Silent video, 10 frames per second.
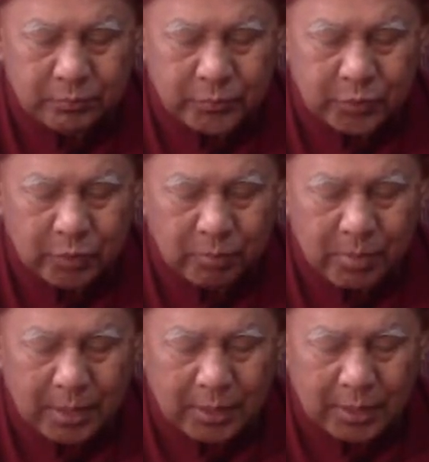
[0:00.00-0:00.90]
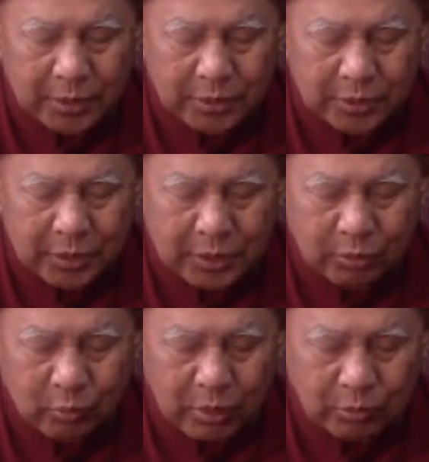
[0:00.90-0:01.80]
Your mind understand
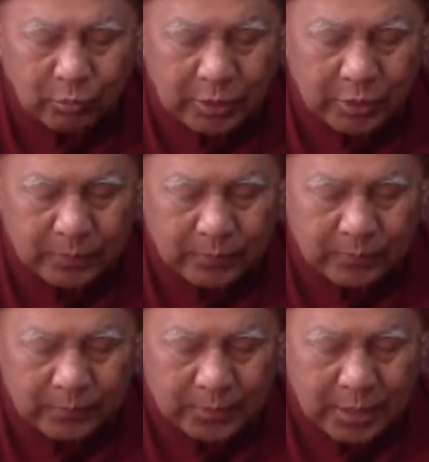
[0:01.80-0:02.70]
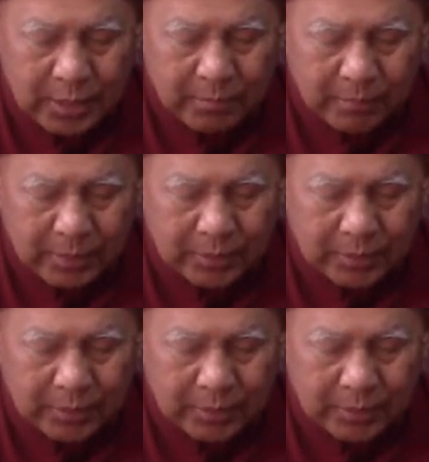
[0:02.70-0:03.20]
in one way. But